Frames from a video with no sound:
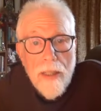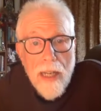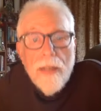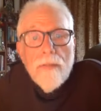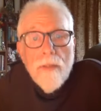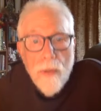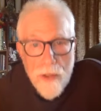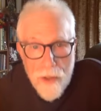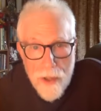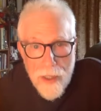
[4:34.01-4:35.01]
kind of
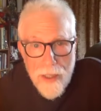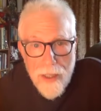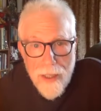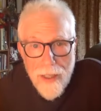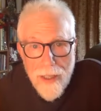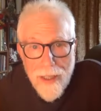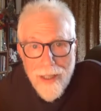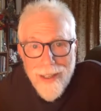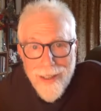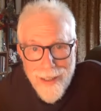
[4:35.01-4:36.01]
Christian
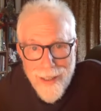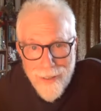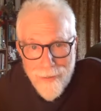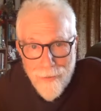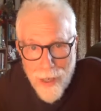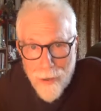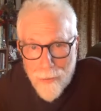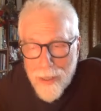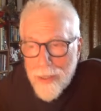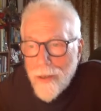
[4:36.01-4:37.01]

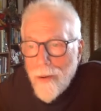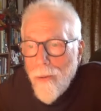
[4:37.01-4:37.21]
environment.